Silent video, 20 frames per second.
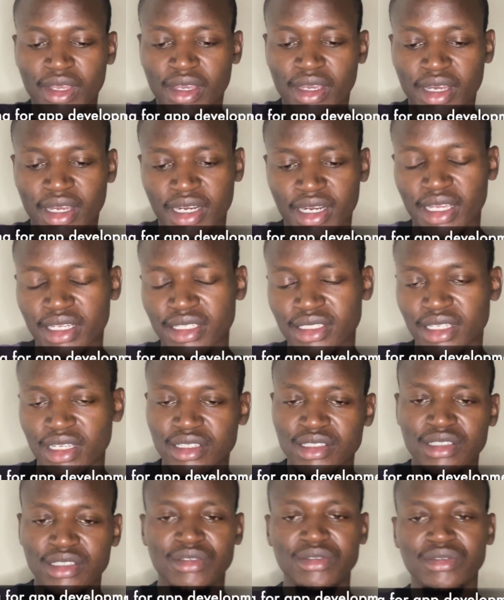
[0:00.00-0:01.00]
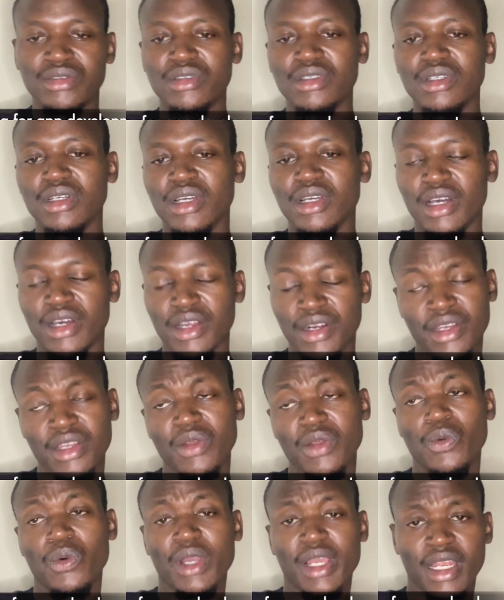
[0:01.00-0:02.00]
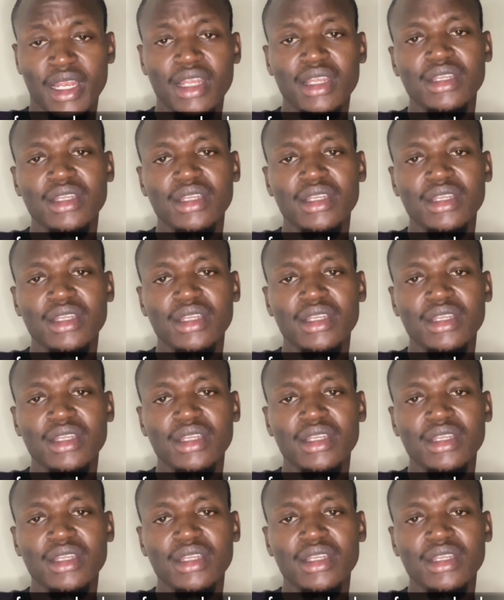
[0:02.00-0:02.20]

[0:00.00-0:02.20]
React Native really well.